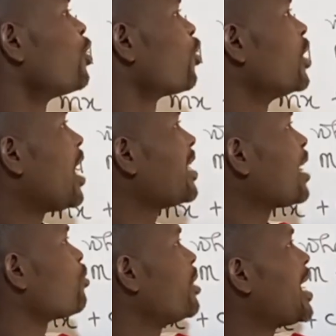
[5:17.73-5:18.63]
So now
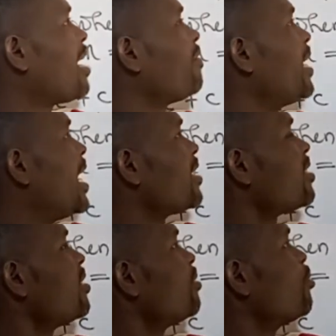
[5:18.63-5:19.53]
that we have
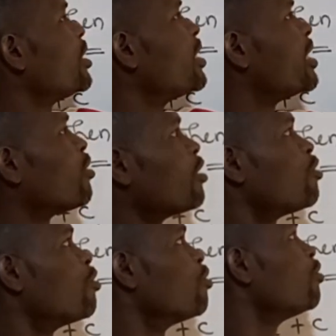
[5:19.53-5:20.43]
x, which is equal
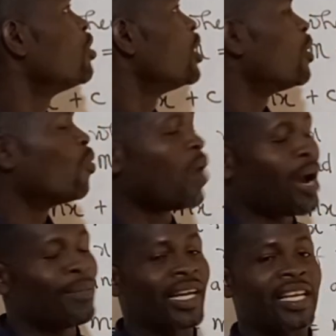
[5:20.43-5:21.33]
to
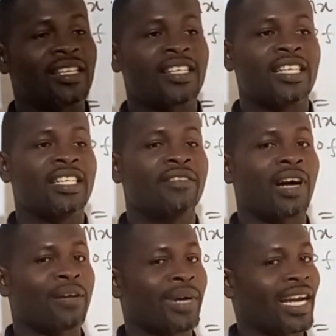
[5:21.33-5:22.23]
y minus c
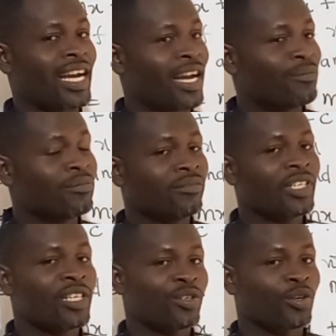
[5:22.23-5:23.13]
divided by m,
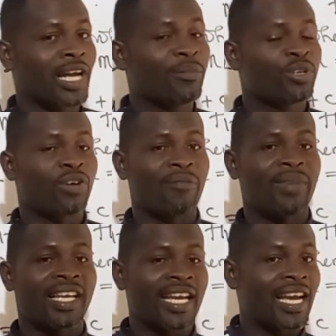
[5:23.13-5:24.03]
so that means we have
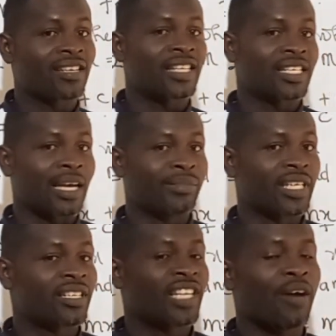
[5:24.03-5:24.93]
made x the
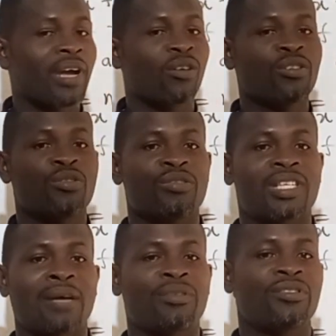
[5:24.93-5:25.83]
subject. Now we are going to
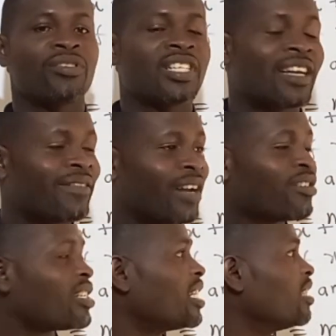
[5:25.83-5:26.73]
substitute the
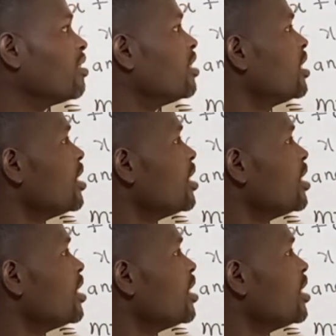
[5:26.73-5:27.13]
values in.